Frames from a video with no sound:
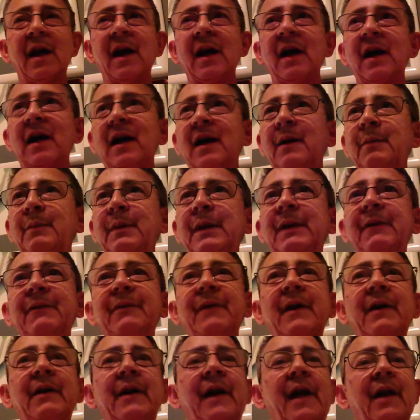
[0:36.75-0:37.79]
Um, he
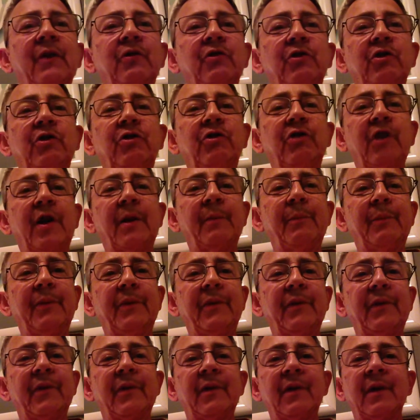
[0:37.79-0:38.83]
found out she
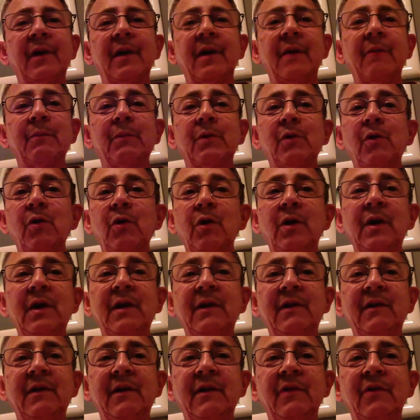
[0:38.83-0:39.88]
jumps. Um,
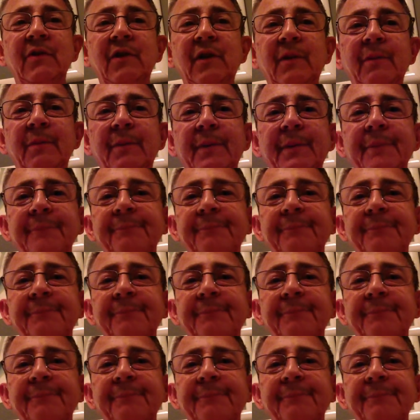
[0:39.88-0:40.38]
can jump.